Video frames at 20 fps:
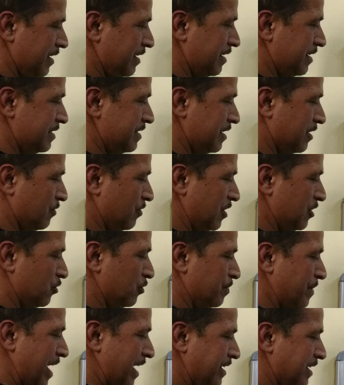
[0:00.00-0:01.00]
is equal
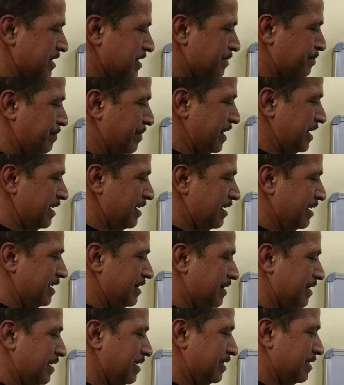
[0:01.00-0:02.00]
to minus
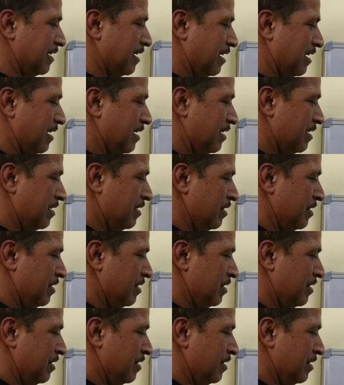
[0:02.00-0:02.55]
pe theta,